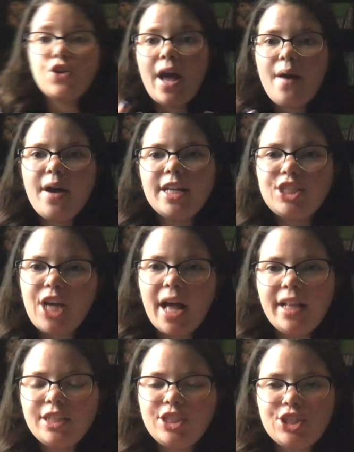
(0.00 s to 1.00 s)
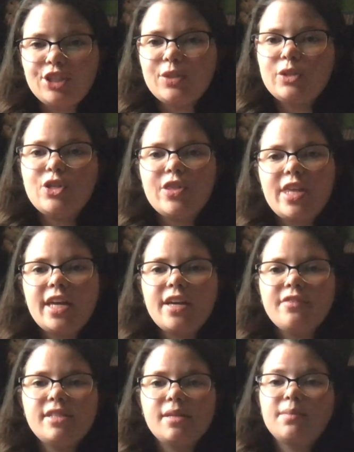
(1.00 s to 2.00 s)
now I challenge you to think
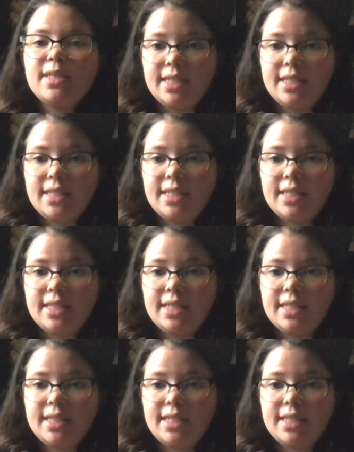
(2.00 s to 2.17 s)
of some